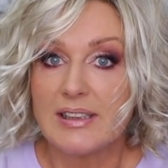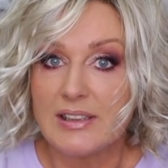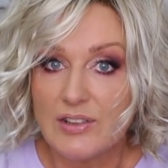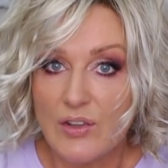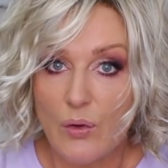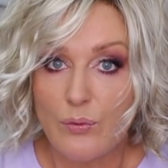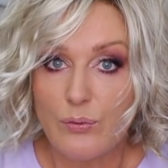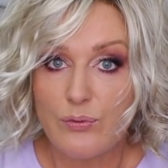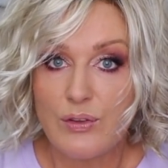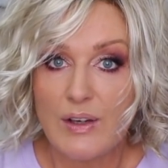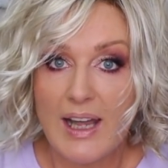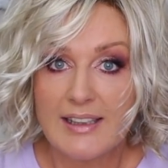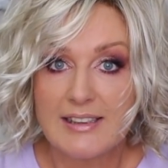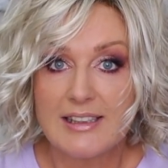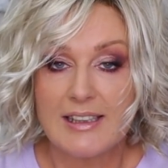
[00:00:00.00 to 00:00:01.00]
it's all
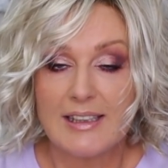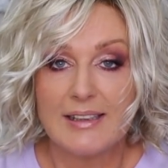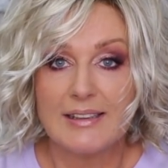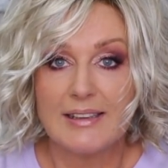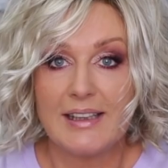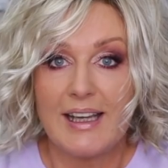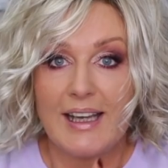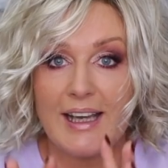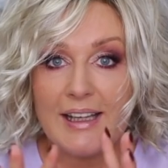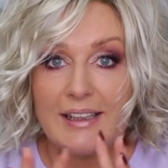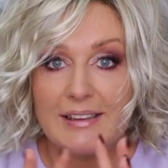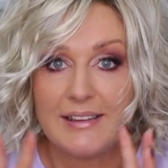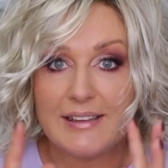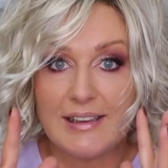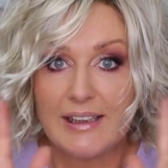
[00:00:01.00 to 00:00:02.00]
flattened
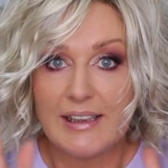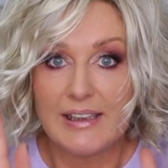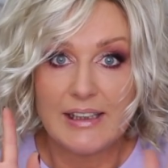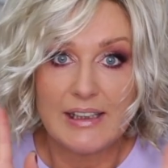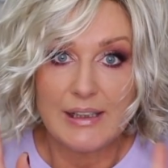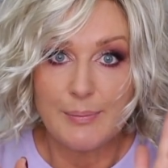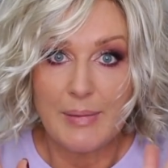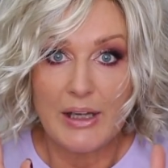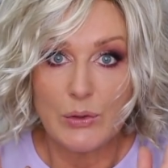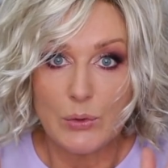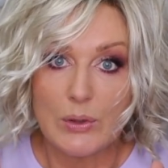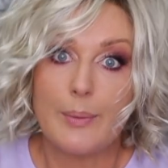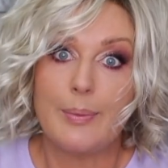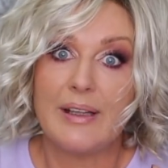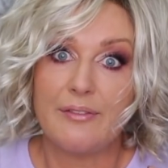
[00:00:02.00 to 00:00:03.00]
and it might
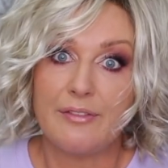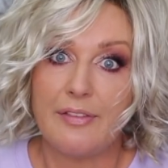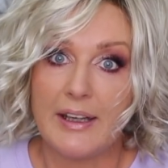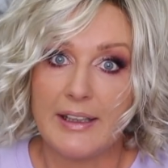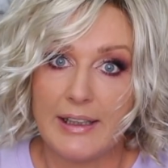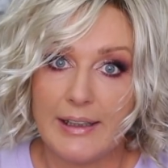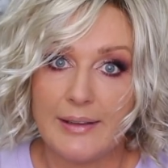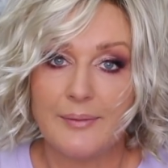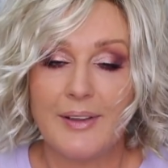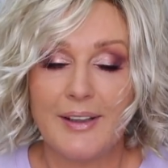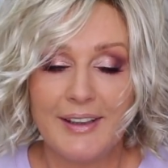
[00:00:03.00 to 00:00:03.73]
look a bit funny.